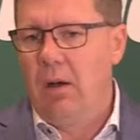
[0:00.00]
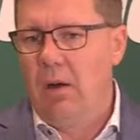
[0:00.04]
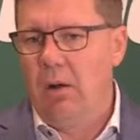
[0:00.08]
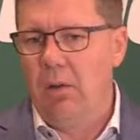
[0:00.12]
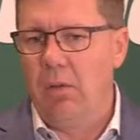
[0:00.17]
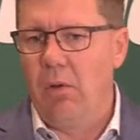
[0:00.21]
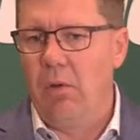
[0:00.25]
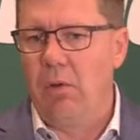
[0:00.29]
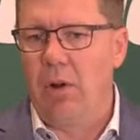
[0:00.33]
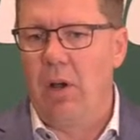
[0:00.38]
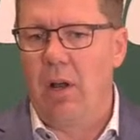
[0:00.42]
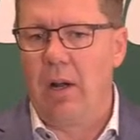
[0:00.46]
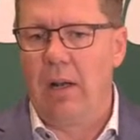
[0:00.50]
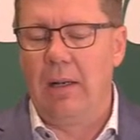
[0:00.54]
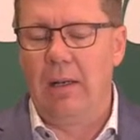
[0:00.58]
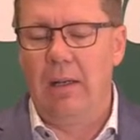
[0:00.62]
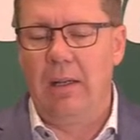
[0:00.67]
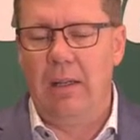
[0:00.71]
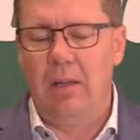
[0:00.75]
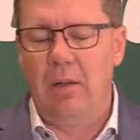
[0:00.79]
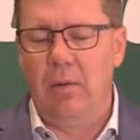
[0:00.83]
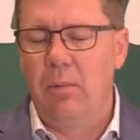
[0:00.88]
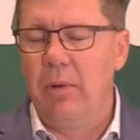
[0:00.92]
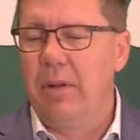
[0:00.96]
Although not
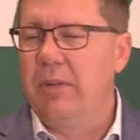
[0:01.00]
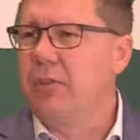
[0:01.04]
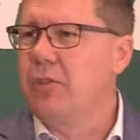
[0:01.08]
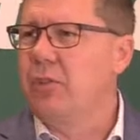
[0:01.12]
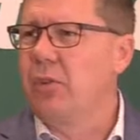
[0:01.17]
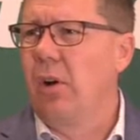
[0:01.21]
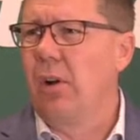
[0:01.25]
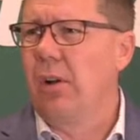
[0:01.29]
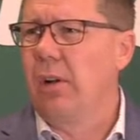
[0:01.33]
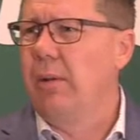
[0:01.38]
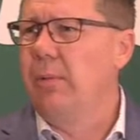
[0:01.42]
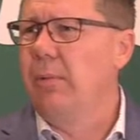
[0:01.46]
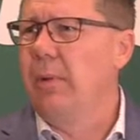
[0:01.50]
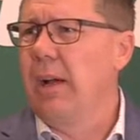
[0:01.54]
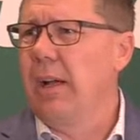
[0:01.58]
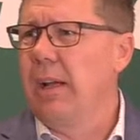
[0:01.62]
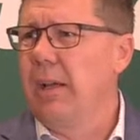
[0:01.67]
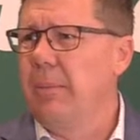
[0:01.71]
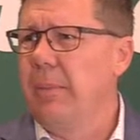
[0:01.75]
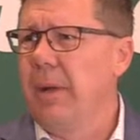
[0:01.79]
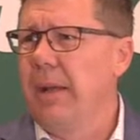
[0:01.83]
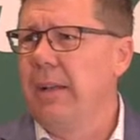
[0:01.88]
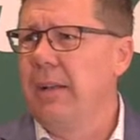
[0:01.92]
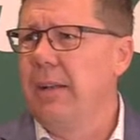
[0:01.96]
illegal, we have strongly
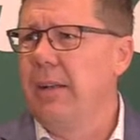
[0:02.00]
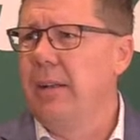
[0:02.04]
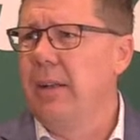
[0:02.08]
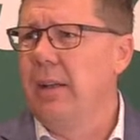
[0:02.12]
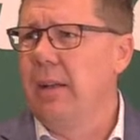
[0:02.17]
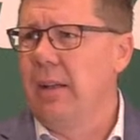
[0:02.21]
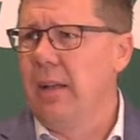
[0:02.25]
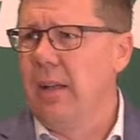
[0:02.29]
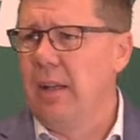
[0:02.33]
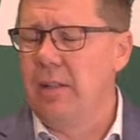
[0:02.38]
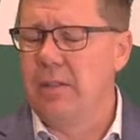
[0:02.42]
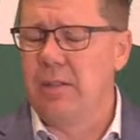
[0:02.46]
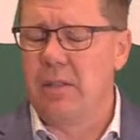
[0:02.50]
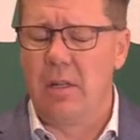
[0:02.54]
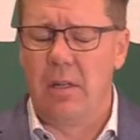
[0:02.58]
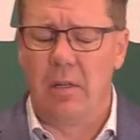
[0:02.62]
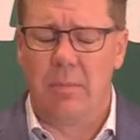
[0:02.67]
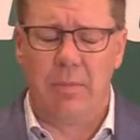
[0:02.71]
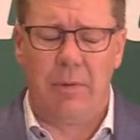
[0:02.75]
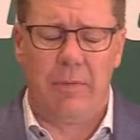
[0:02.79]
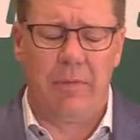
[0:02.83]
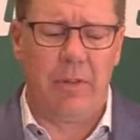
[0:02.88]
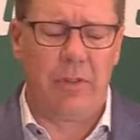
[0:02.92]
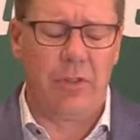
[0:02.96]
recommended against
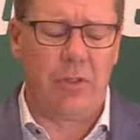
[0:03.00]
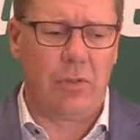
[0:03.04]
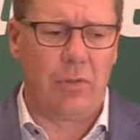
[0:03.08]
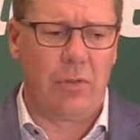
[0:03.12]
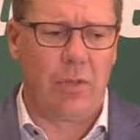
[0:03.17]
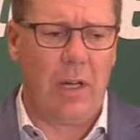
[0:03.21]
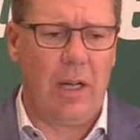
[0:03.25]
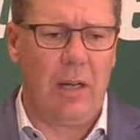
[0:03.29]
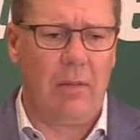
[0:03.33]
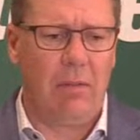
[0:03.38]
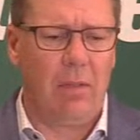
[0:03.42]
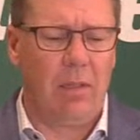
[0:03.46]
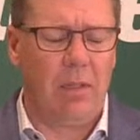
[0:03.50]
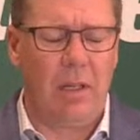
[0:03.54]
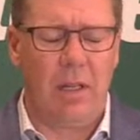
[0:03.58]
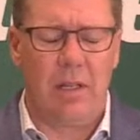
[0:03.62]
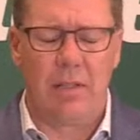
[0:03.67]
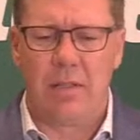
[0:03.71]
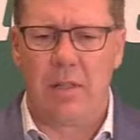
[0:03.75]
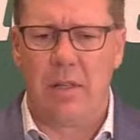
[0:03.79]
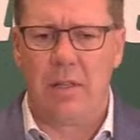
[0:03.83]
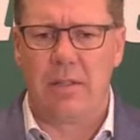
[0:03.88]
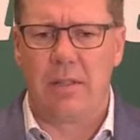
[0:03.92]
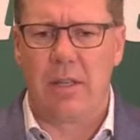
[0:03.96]
interprovincial travel
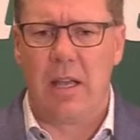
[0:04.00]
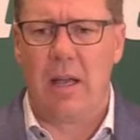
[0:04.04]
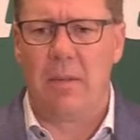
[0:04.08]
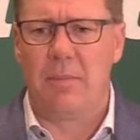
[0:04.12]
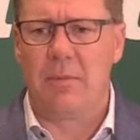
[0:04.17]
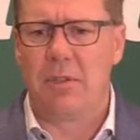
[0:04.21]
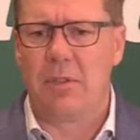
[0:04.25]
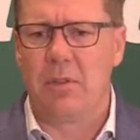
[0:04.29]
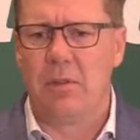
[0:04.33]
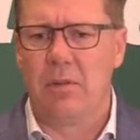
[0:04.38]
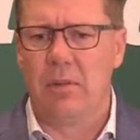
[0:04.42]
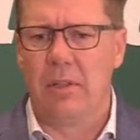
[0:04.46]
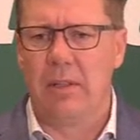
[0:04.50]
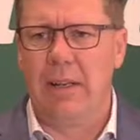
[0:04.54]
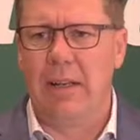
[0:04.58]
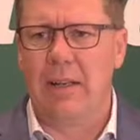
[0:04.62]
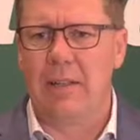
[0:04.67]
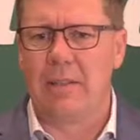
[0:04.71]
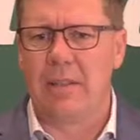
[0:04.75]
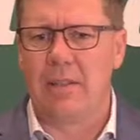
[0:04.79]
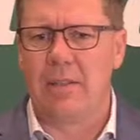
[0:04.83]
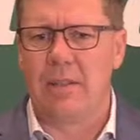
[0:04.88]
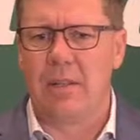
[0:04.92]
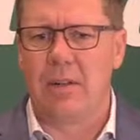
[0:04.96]
unless it is absolutely
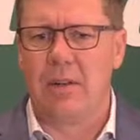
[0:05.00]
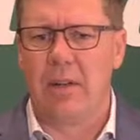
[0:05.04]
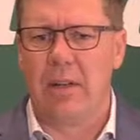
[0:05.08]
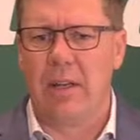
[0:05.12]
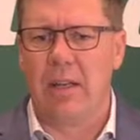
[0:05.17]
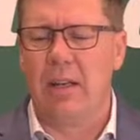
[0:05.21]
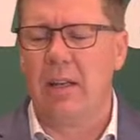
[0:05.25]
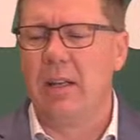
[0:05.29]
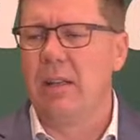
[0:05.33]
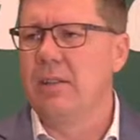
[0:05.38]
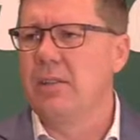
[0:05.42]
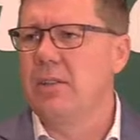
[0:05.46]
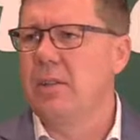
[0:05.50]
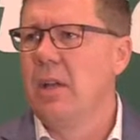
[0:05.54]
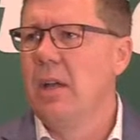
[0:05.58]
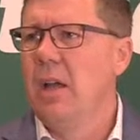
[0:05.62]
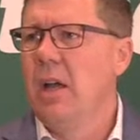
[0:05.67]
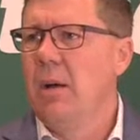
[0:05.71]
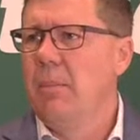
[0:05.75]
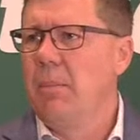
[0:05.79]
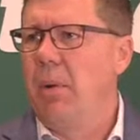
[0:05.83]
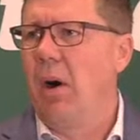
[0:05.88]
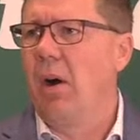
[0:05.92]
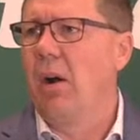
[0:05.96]
necessary. It is
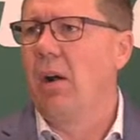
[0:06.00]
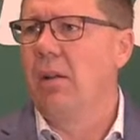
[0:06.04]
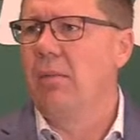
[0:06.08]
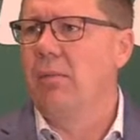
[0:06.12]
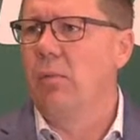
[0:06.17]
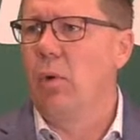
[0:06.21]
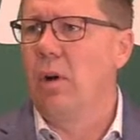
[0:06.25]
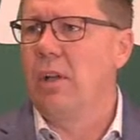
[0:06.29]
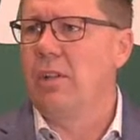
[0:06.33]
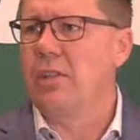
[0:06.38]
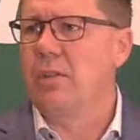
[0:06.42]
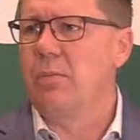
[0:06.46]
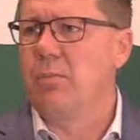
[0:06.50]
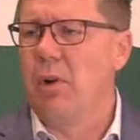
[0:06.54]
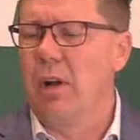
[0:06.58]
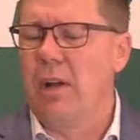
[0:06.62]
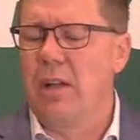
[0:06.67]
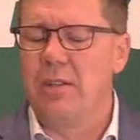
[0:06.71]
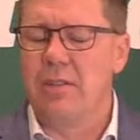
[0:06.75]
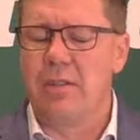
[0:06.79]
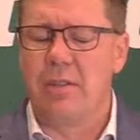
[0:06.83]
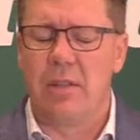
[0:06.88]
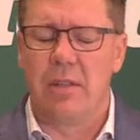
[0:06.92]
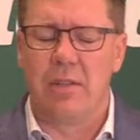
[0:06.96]
part of what
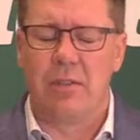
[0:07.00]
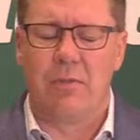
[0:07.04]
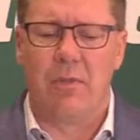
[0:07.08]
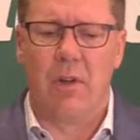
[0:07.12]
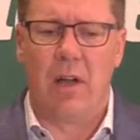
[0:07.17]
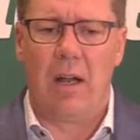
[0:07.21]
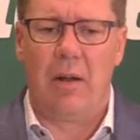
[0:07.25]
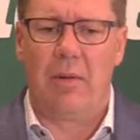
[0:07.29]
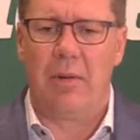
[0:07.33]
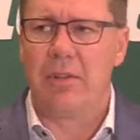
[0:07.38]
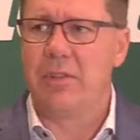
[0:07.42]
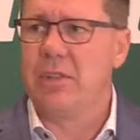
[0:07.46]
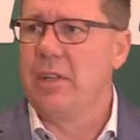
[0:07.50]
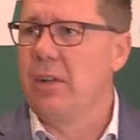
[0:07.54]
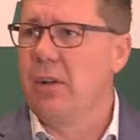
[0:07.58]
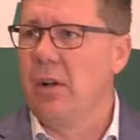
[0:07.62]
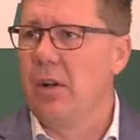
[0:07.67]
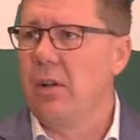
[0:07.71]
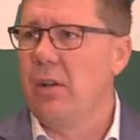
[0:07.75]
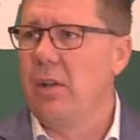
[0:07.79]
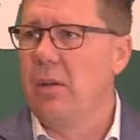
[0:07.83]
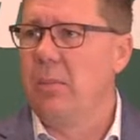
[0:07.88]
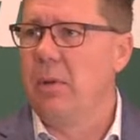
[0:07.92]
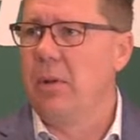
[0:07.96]
spreads this virus in
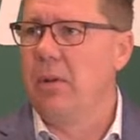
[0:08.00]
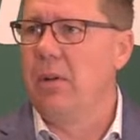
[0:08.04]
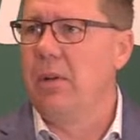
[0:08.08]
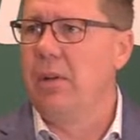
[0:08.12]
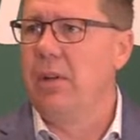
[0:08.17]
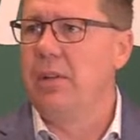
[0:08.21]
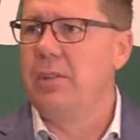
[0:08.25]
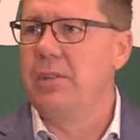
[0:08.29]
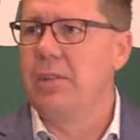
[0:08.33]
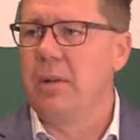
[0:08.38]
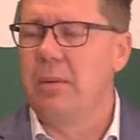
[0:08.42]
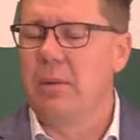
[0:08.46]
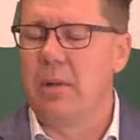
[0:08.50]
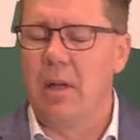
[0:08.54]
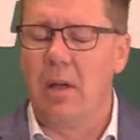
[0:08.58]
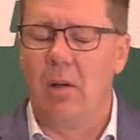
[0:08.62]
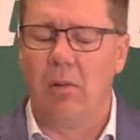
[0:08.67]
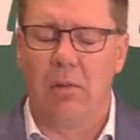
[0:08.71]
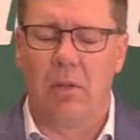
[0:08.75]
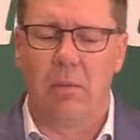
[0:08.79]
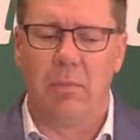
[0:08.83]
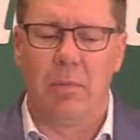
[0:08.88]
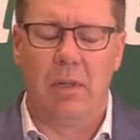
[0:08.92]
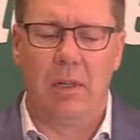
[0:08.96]
our communities and
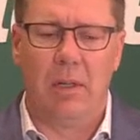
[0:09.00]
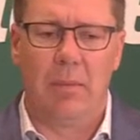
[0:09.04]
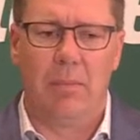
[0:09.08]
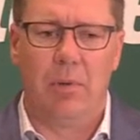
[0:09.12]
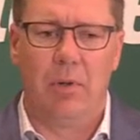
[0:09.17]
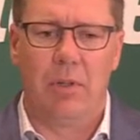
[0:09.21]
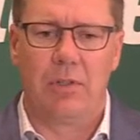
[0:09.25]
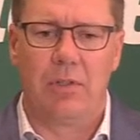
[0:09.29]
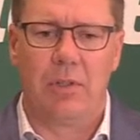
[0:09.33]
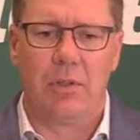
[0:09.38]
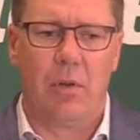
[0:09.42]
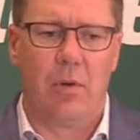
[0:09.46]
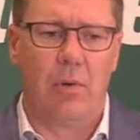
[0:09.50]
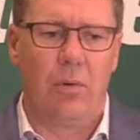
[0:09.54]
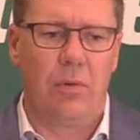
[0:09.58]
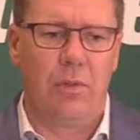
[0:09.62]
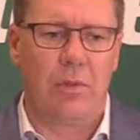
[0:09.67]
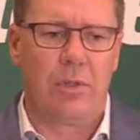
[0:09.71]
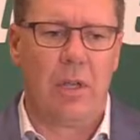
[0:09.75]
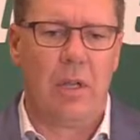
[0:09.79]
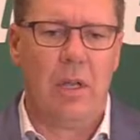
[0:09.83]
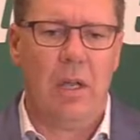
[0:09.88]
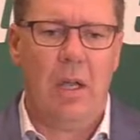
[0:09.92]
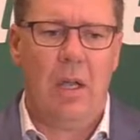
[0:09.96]
ultimately puts
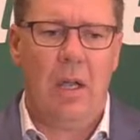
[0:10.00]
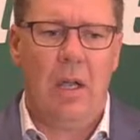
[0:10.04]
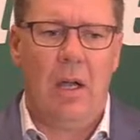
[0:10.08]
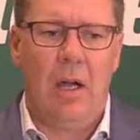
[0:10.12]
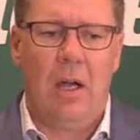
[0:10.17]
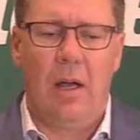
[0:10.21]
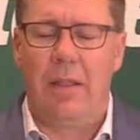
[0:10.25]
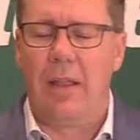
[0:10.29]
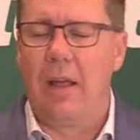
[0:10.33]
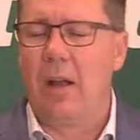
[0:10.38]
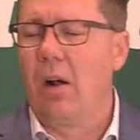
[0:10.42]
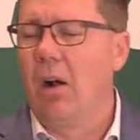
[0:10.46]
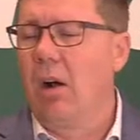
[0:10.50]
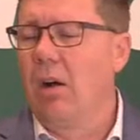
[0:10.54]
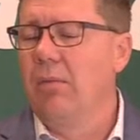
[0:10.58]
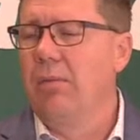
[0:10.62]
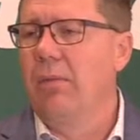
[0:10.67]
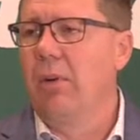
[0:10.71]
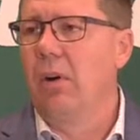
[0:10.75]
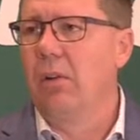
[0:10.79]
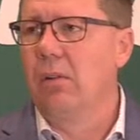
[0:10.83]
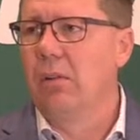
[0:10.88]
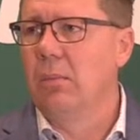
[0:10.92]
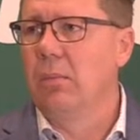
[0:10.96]
those that are
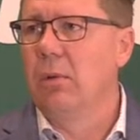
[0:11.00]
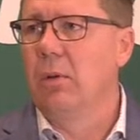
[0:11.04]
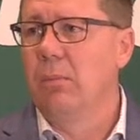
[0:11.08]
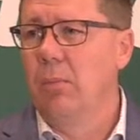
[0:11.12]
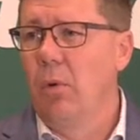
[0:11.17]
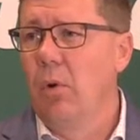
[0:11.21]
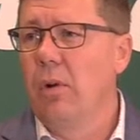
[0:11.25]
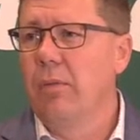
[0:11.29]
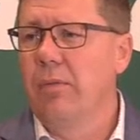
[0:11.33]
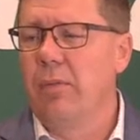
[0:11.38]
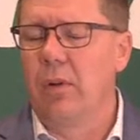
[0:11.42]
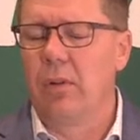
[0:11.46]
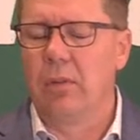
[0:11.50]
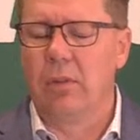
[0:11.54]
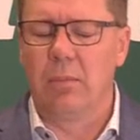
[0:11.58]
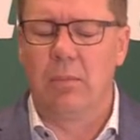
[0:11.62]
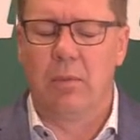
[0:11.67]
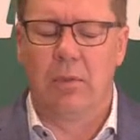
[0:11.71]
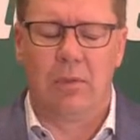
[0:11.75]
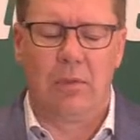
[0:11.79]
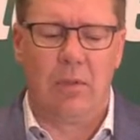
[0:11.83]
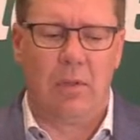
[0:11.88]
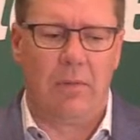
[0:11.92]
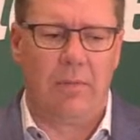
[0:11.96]
vulnerable, more
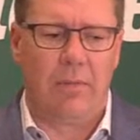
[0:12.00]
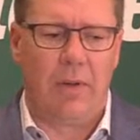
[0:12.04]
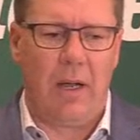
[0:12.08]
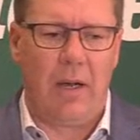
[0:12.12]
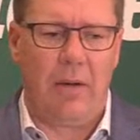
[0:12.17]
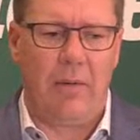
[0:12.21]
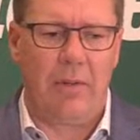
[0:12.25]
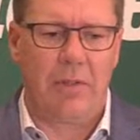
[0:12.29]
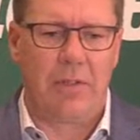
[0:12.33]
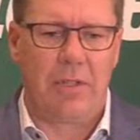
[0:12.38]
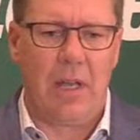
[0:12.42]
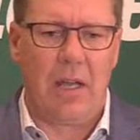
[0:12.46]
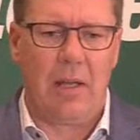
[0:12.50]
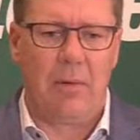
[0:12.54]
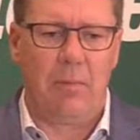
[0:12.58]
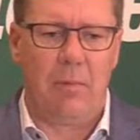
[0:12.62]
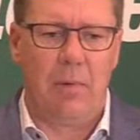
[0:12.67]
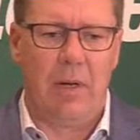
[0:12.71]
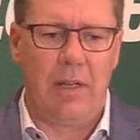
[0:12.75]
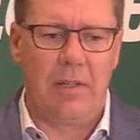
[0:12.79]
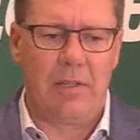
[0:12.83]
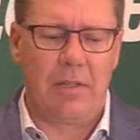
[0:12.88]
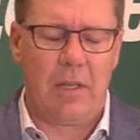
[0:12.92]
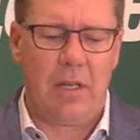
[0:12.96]
vulnerable to the virus at
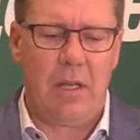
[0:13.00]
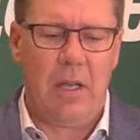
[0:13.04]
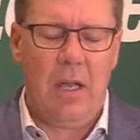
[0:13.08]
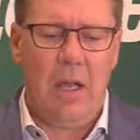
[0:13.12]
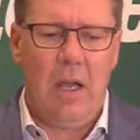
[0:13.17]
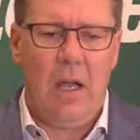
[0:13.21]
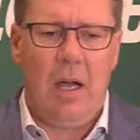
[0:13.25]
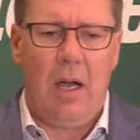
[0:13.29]
risk.